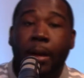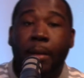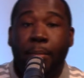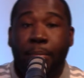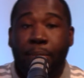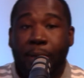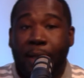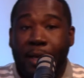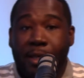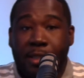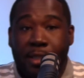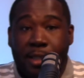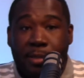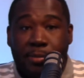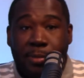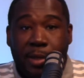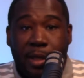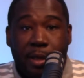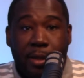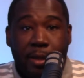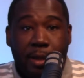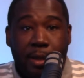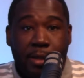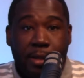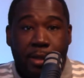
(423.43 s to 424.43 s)
places me
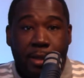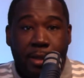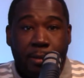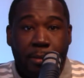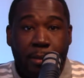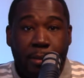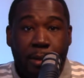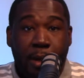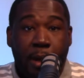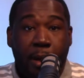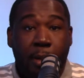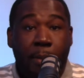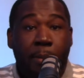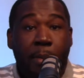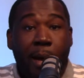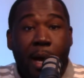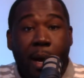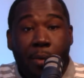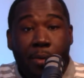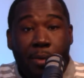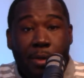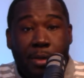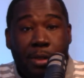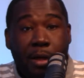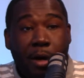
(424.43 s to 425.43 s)
in the gym. My
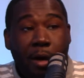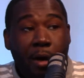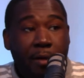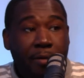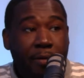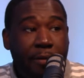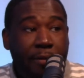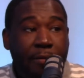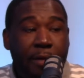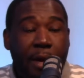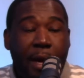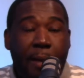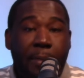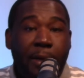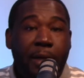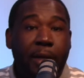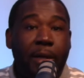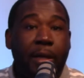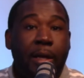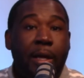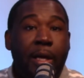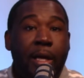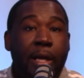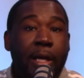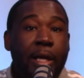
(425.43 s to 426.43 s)
resolve, if I'm a
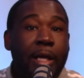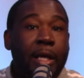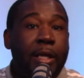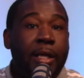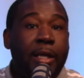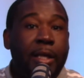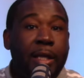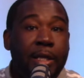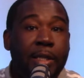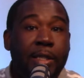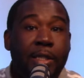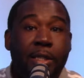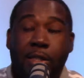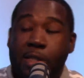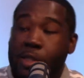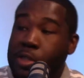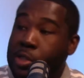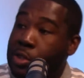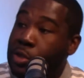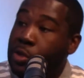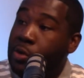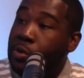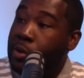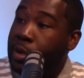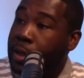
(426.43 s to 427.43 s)
decent
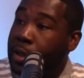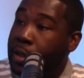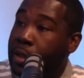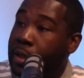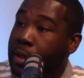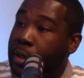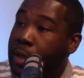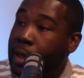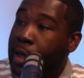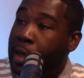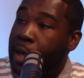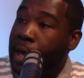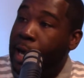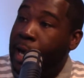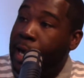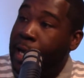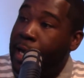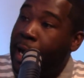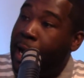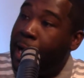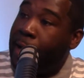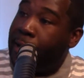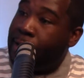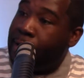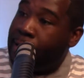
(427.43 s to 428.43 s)
student and
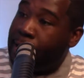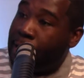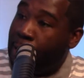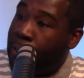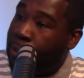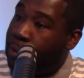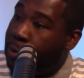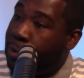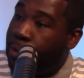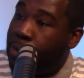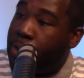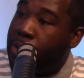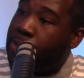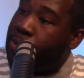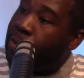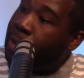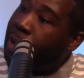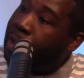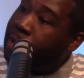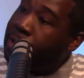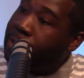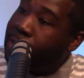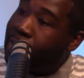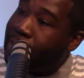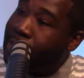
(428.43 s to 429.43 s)
I don't do as
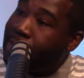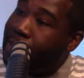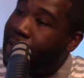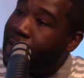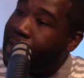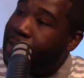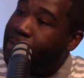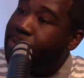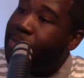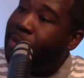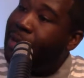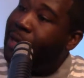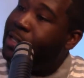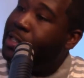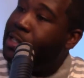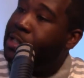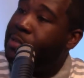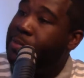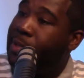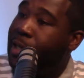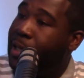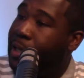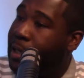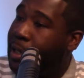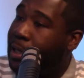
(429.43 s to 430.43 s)
well on the test, places
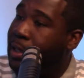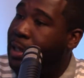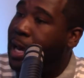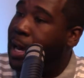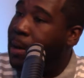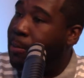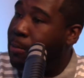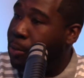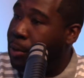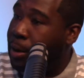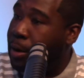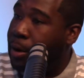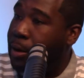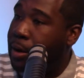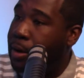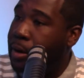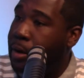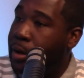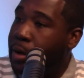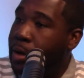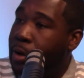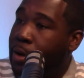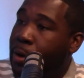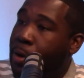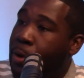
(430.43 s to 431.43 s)
me in a library
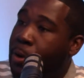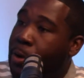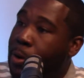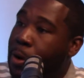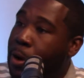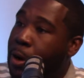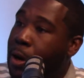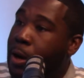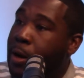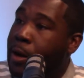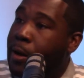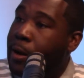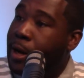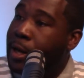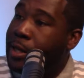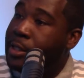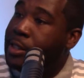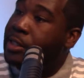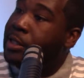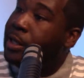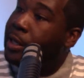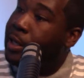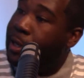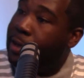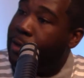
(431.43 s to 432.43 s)
or a
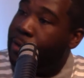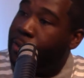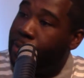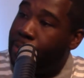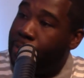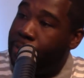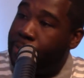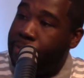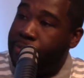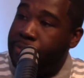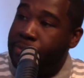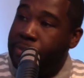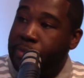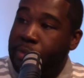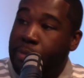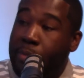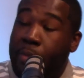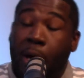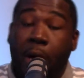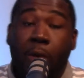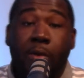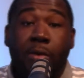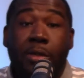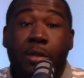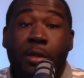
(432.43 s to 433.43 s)
study group.
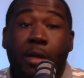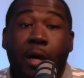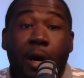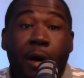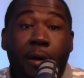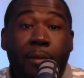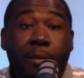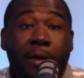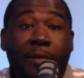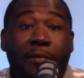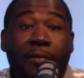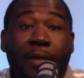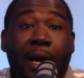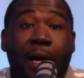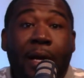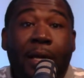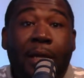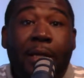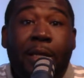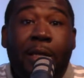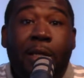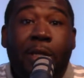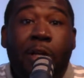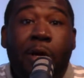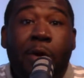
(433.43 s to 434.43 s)
My resolve, if I
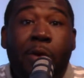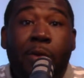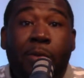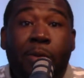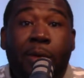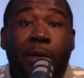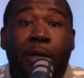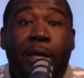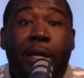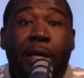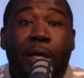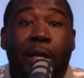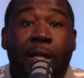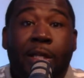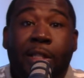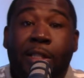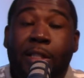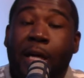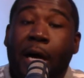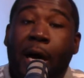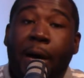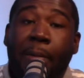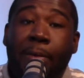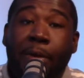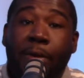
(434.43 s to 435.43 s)
don't get a
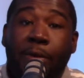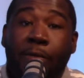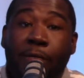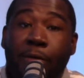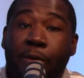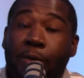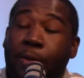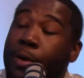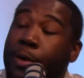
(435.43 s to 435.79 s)
job interview